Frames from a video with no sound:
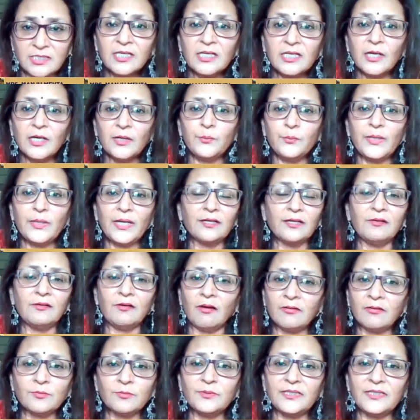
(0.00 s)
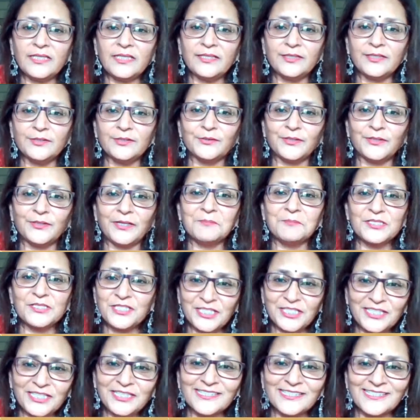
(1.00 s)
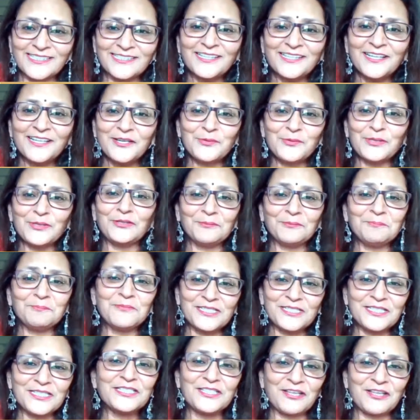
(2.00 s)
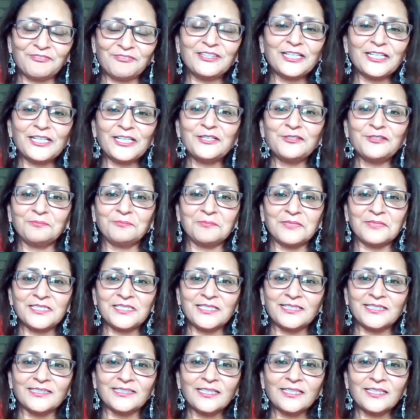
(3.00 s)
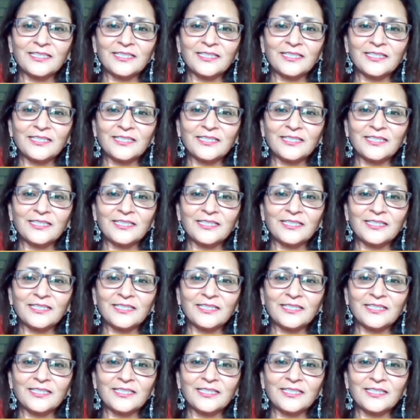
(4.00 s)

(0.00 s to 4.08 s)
We are not only a machines. We're not machines, definitely not machines.